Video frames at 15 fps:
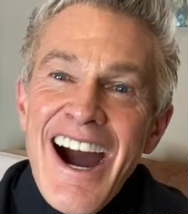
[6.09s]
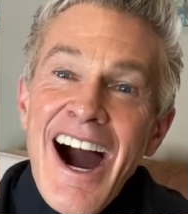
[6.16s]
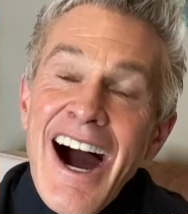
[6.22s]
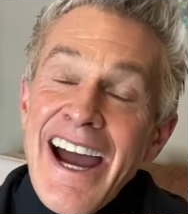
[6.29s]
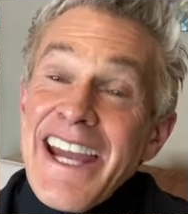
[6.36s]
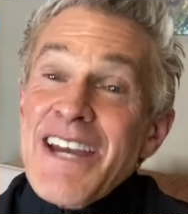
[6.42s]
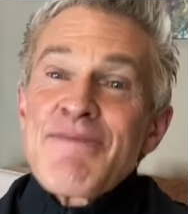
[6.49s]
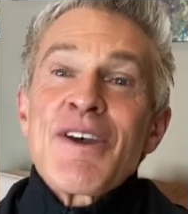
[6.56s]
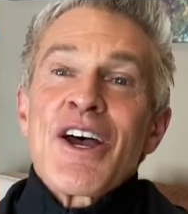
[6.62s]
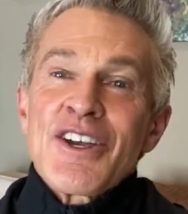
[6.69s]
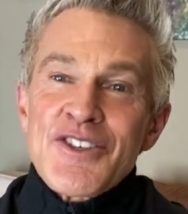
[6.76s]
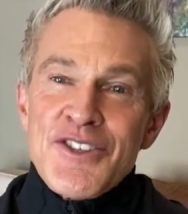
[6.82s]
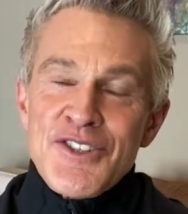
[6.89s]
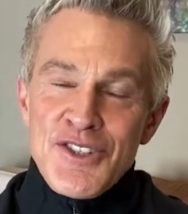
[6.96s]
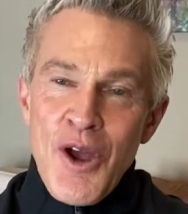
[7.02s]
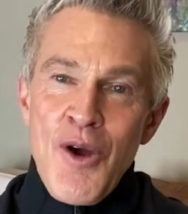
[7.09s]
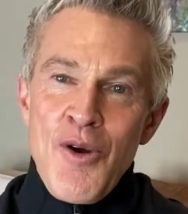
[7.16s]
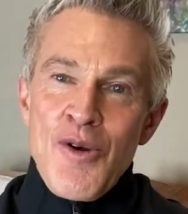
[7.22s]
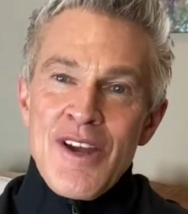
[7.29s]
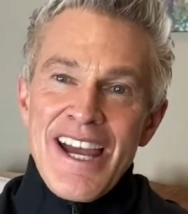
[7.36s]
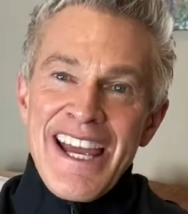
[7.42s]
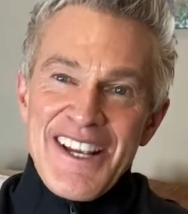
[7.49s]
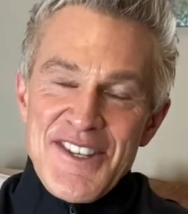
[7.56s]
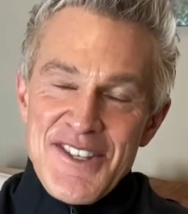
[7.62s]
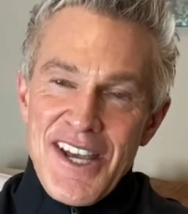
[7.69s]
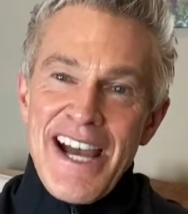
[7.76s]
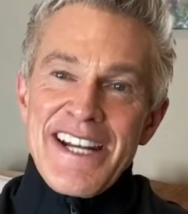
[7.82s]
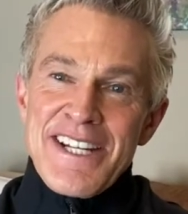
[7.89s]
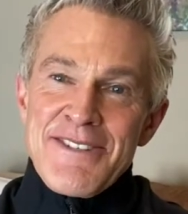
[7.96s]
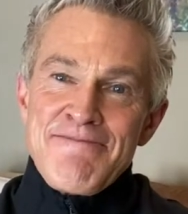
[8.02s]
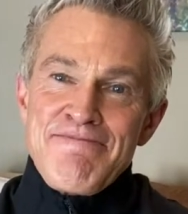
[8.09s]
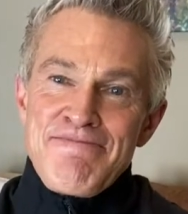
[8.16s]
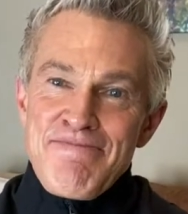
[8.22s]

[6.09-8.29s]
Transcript: I am so excited